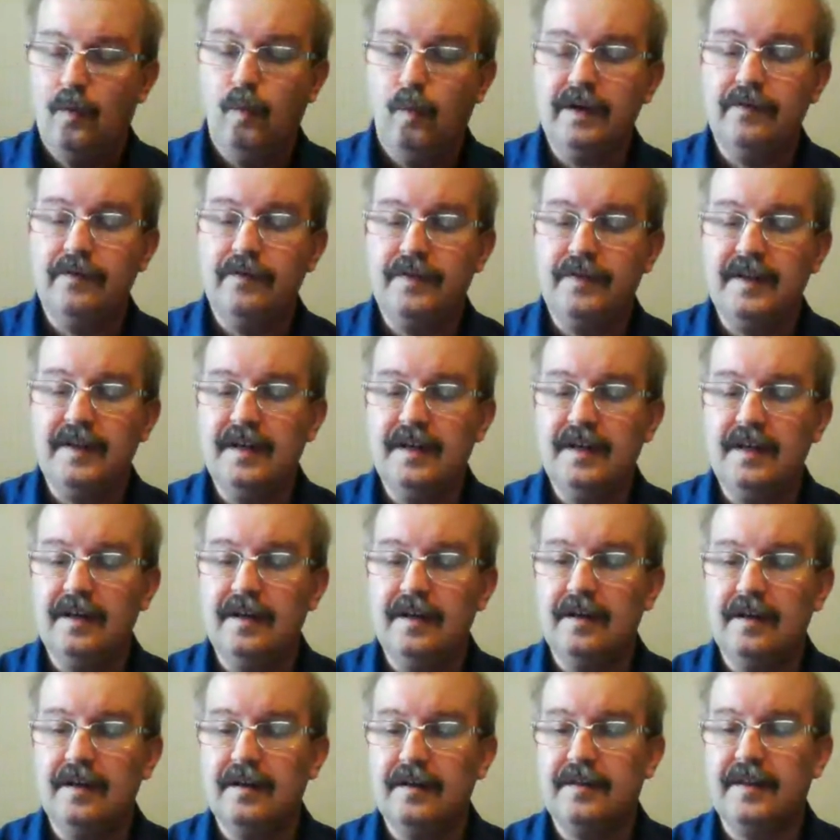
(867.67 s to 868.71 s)
One of
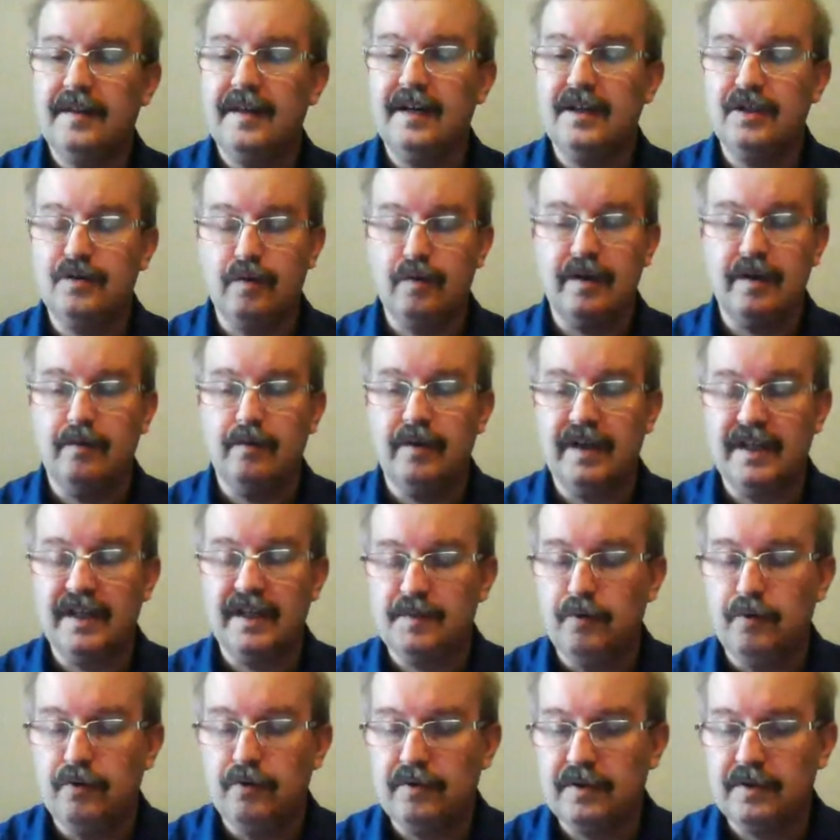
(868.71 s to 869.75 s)
the things,
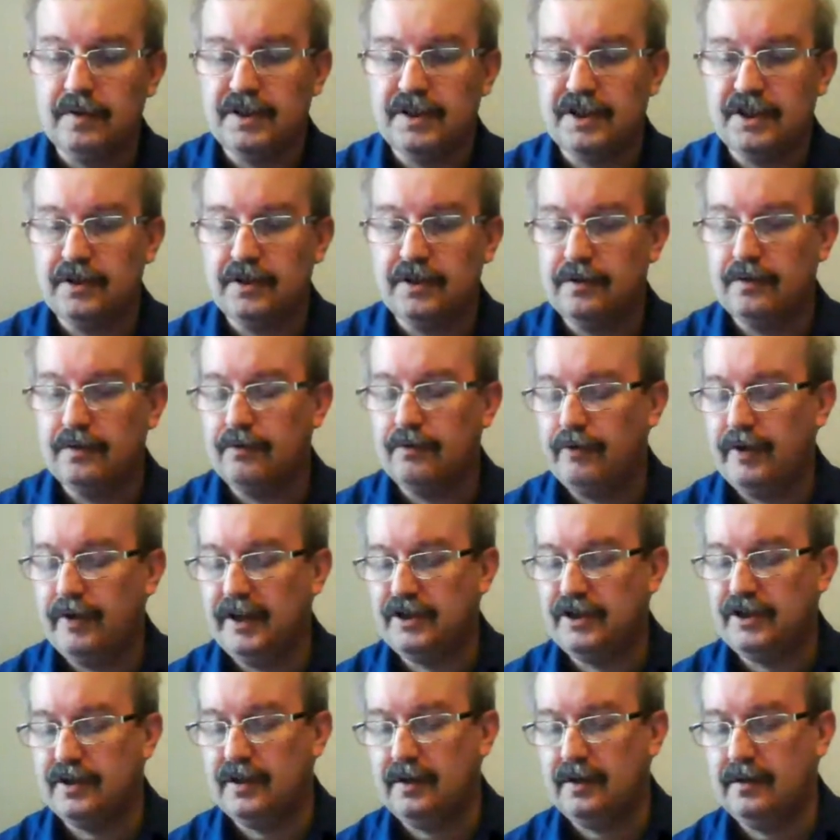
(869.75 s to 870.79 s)
when I spoke to
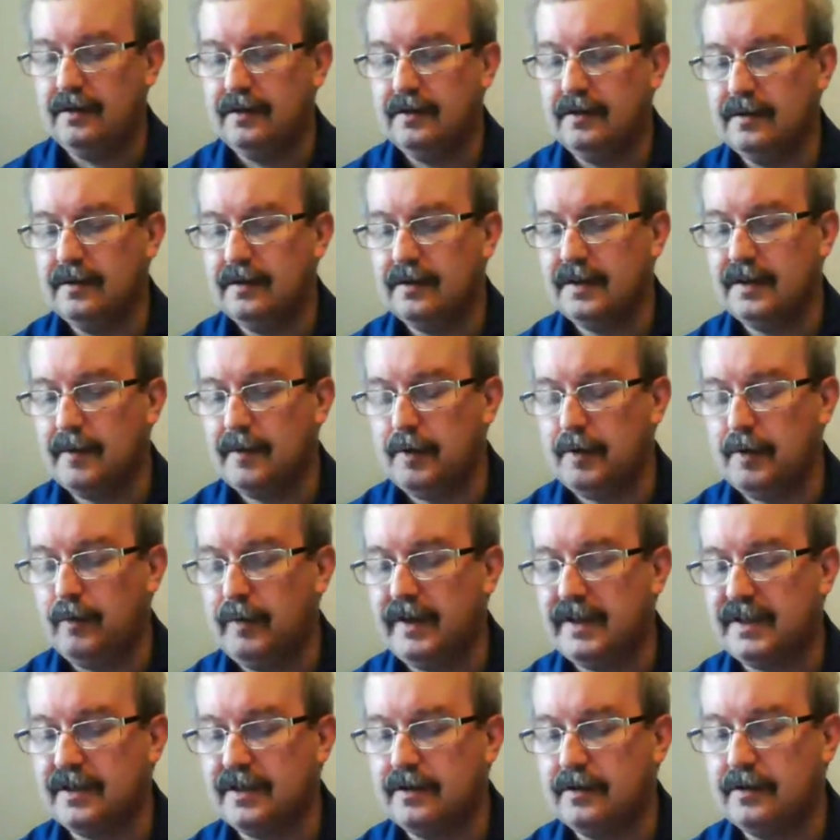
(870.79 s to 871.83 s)
Rachel a couple of
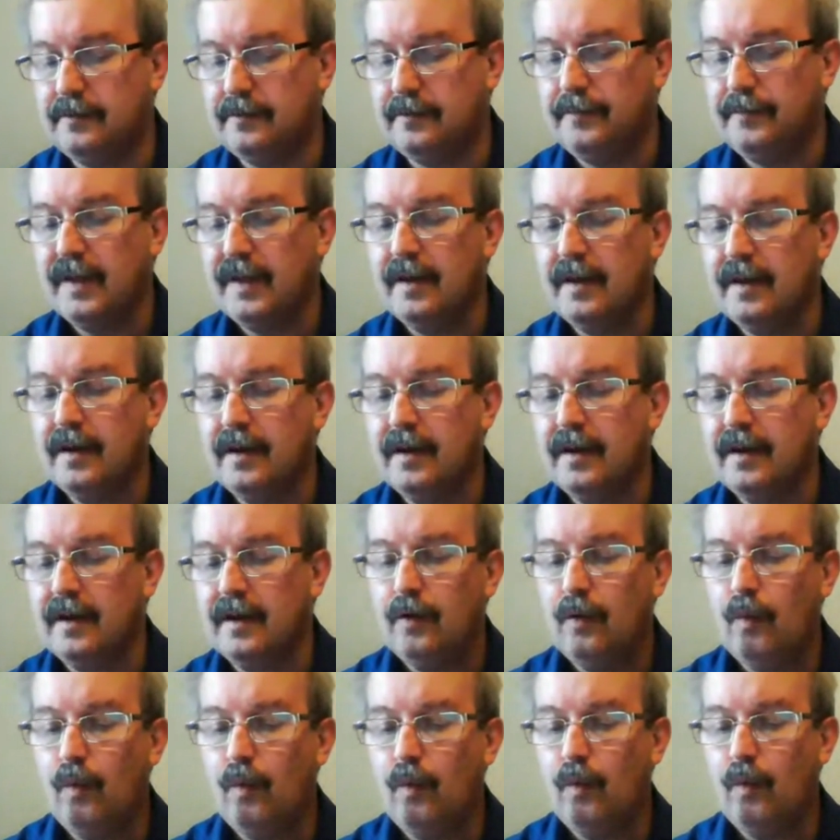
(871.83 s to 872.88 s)
weeks ago,
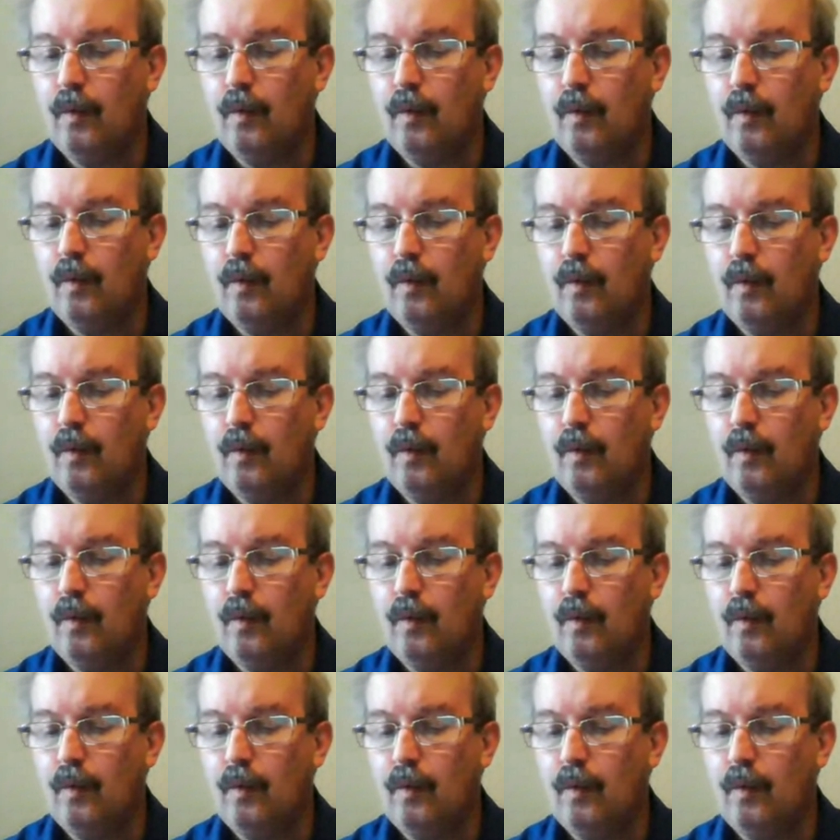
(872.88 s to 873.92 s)
one of the
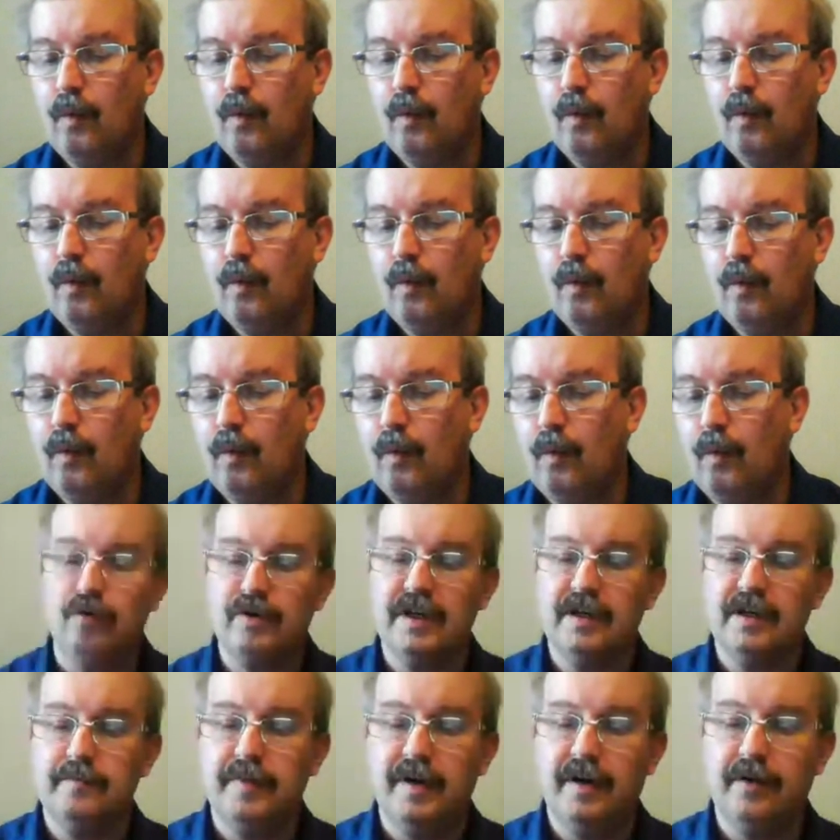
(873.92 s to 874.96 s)
things that we were
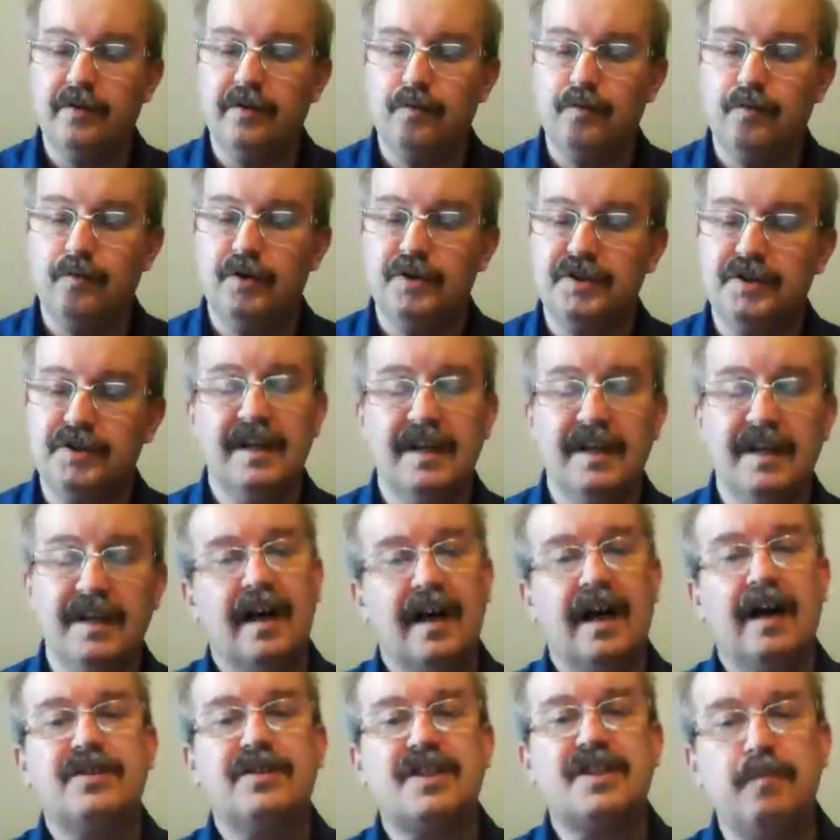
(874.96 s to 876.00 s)
talking about was
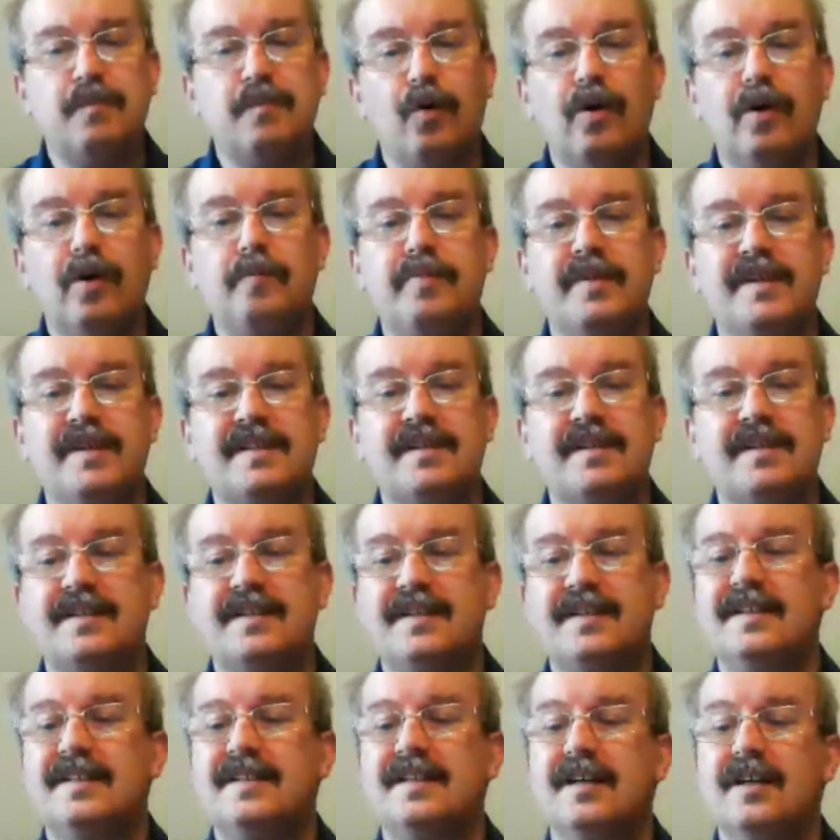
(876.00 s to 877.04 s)
how small
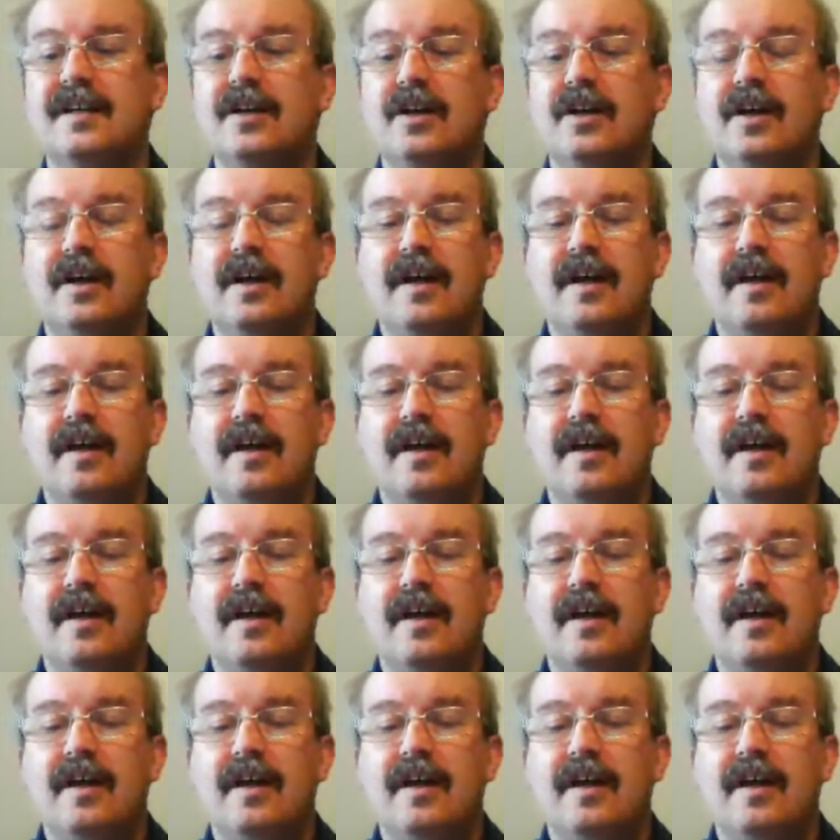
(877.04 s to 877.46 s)
businesses